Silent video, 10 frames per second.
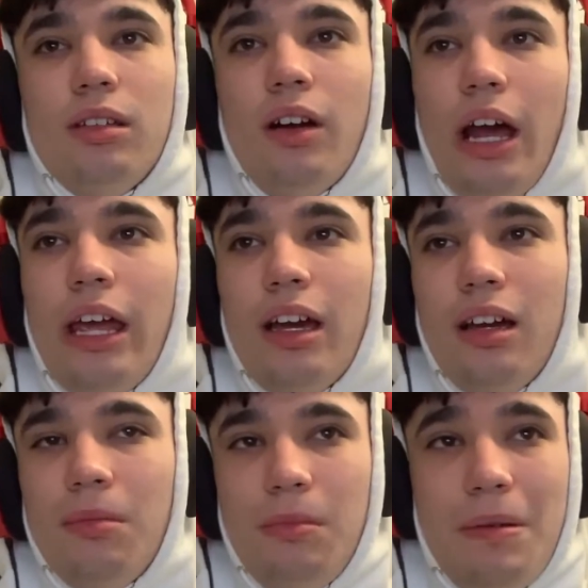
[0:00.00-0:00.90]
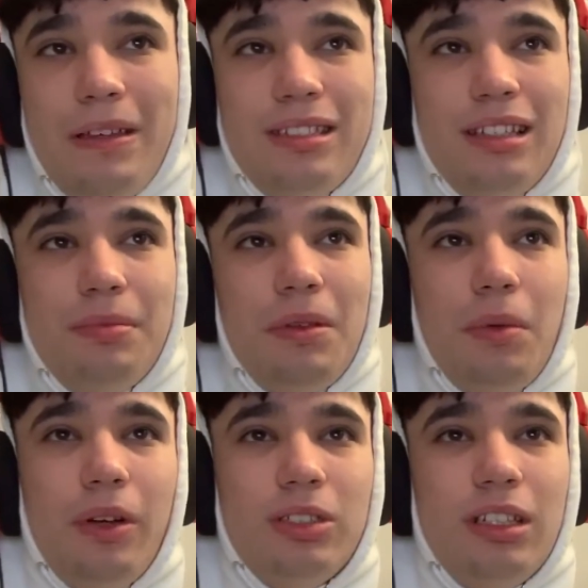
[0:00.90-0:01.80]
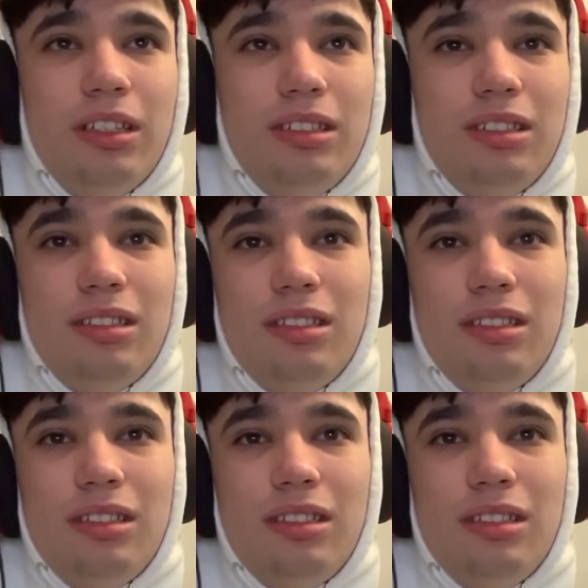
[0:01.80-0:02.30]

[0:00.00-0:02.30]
All right. Maybe it's something to put on the watch list.